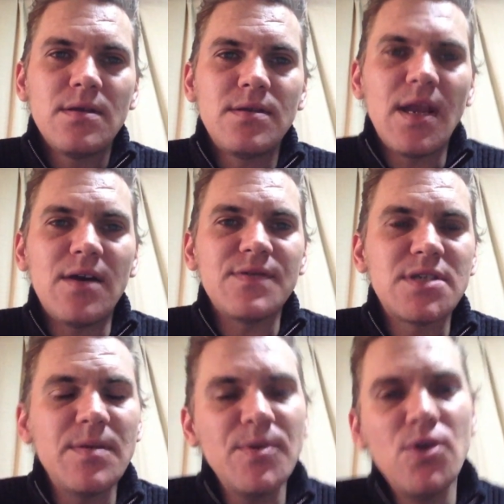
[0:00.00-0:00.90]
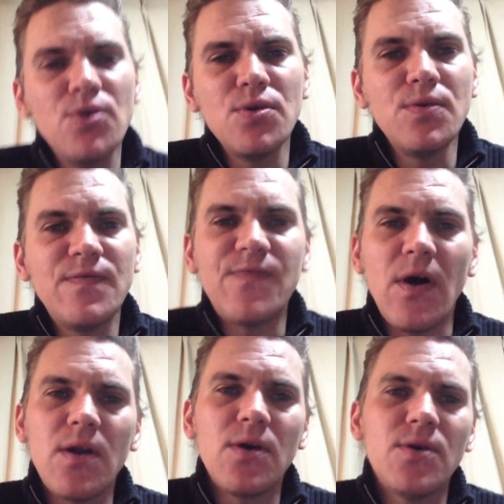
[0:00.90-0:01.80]
Now, some of you who
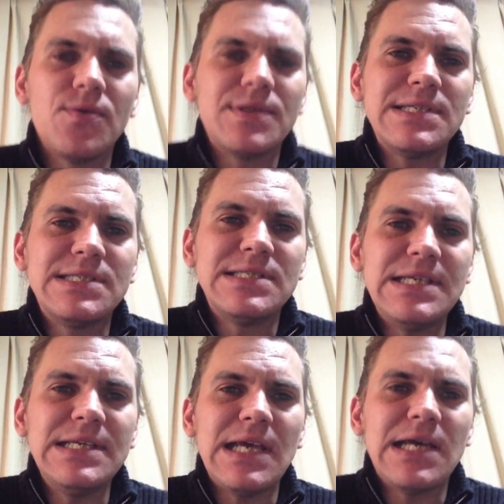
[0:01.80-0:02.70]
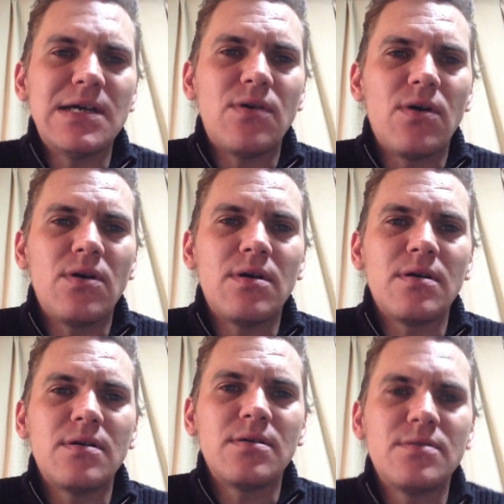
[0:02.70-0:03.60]
follow the
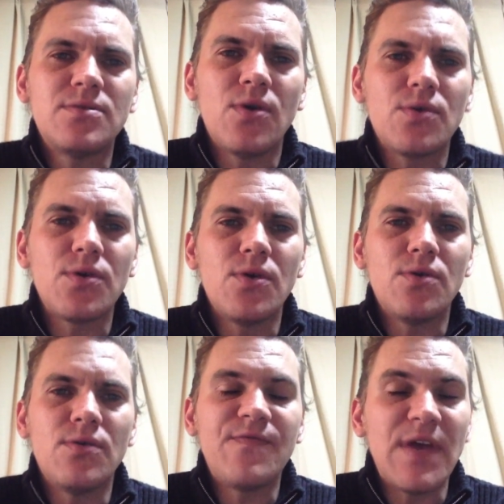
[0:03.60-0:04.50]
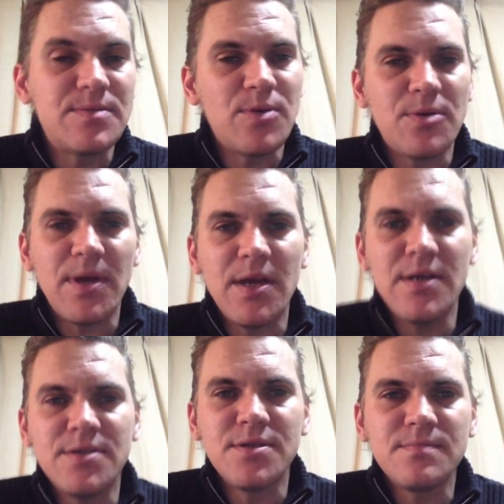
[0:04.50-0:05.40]
GLR Tokyo Facebook
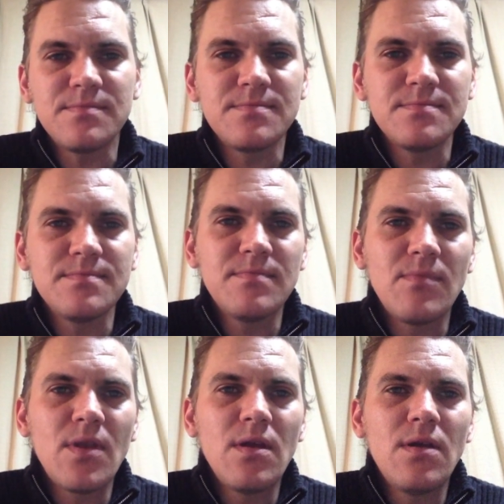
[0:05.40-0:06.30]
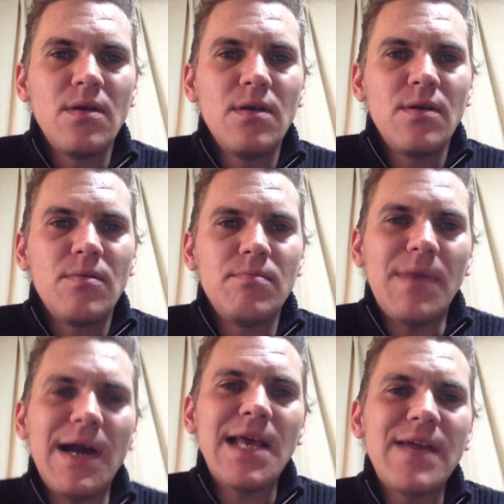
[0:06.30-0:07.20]
page
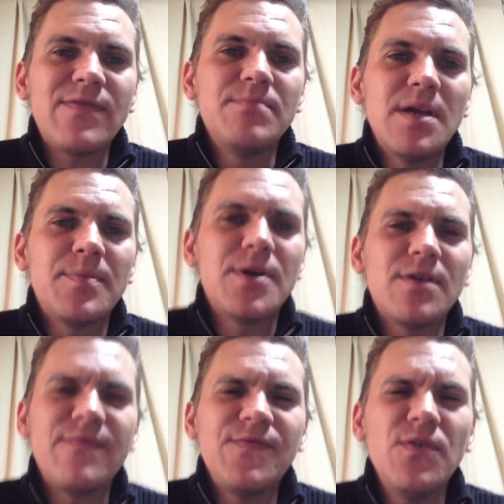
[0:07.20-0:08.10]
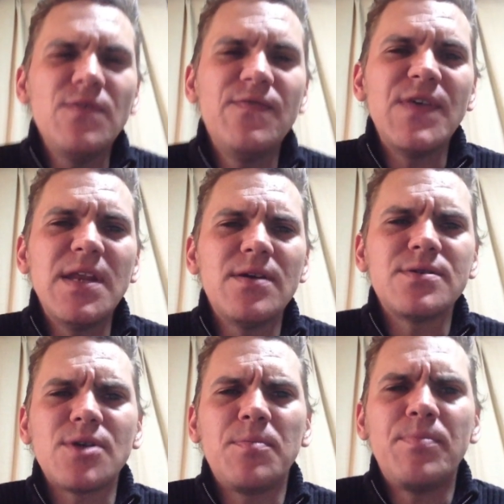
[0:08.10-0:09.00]
might have remembered a few
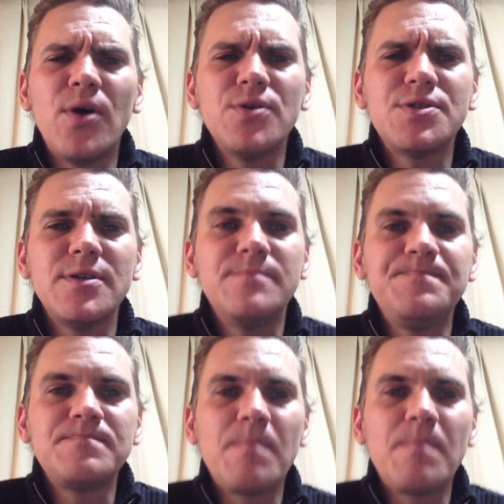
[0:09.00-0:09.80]
videos I posted